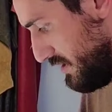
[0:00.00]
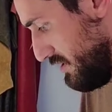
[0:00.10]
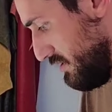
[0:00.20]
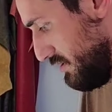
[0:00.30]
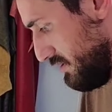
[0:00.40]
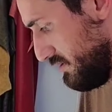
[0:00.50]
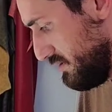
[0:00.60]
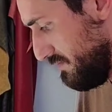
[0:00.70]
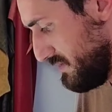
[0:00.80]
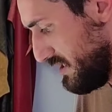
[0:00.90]
the end,
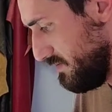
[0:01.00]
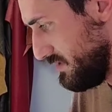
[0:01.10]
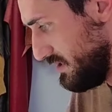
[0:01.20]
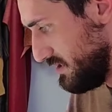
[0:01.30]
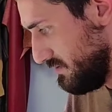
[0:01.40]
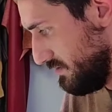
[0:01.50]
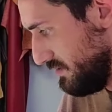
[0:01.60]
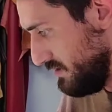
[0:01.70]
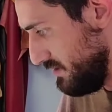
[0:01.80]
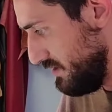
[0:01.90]
sometimes this
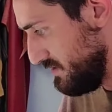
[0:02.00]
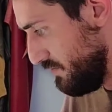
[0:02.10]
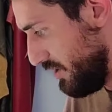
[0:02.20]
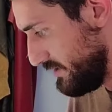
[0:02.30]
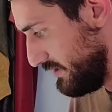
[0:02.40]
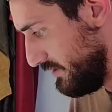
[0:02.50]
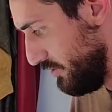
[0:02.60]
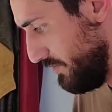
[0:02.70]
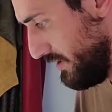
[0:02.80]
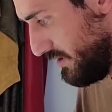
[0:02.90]
mark's a little